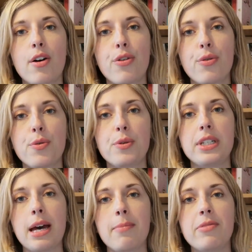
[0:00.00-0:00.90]
thoughts
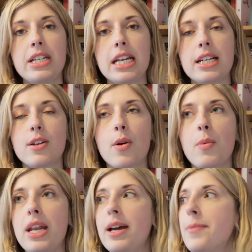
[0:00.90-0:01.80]
and predict our
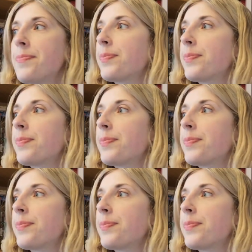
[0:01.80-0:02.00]
winner.